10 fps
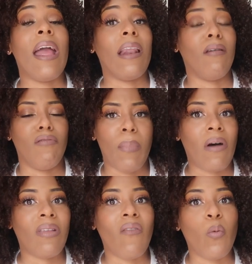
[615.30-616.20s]
in
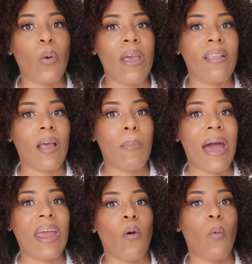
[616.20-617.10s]
about seven weeks and my
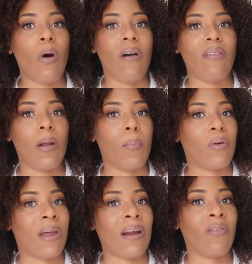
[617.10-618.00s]
hair was in a
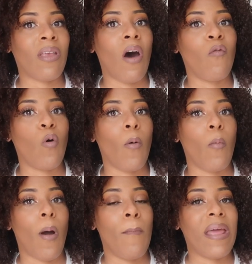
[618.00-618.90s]
protective style
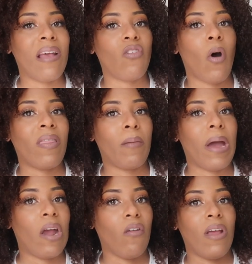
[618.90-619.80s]
for a minute. So I think my
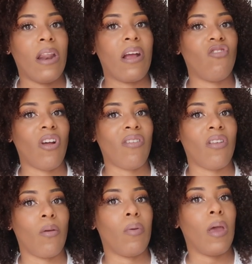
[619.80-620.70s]
hair is getting adjusted
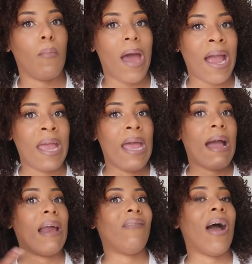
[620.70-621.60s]
to being back
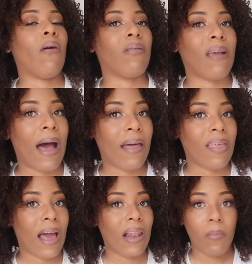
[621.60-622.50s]
kind of outside
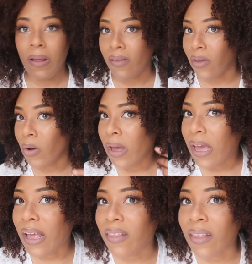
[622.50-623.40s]
the elements. So
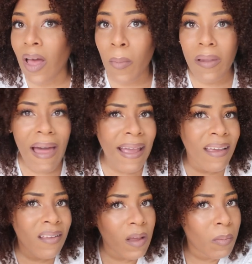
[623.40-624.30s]
it's uh,
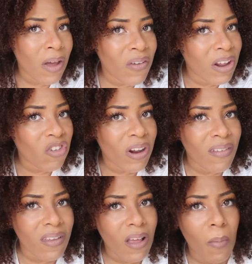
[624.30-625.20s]
lacking some definition in
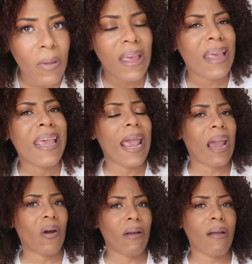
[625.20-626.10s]
some key
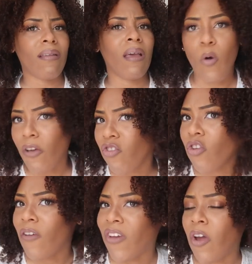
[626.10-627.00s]
areas. Moisture,
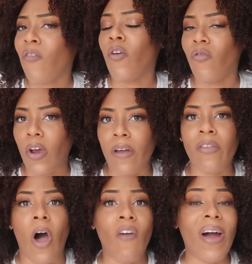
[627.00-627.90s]
it feels very
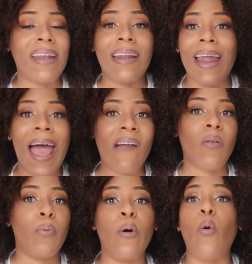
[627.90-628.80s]
soft. I did not have to
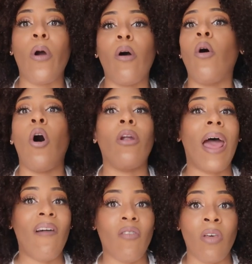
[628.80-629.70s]
put oil on
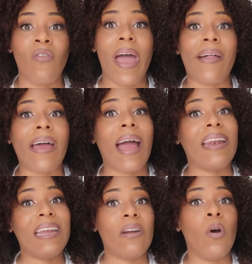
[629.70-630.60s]
after the fact like I
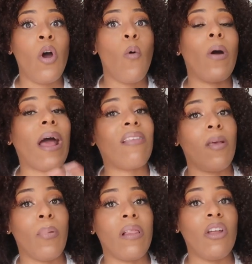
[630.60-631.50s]
did when I
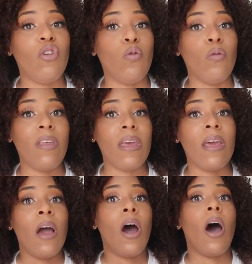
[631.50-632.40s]
typically do
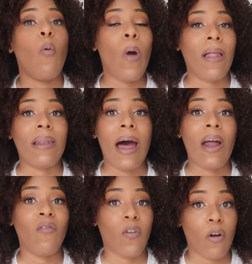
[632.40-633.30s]
the uh, wet
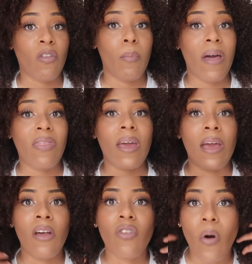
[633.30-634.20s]
line first method.
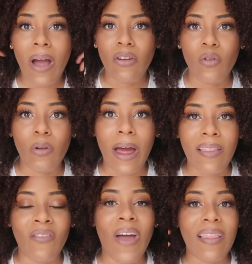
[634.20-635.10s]
So I do like
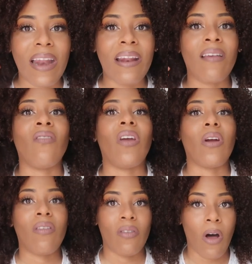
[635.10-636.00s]
the fact that it is
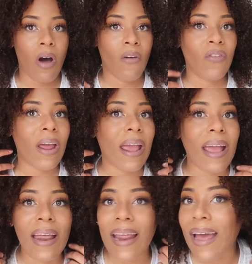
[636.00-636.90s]
very soft
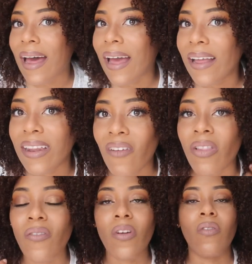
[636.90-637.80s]
and uh, it
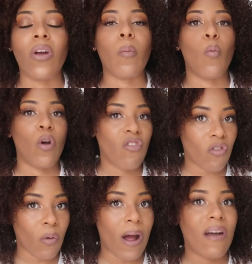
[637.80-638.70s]
definitely feels very
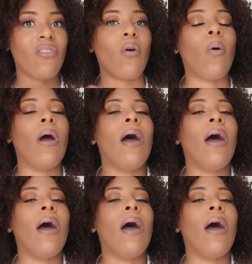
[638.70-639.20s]
moisturized. So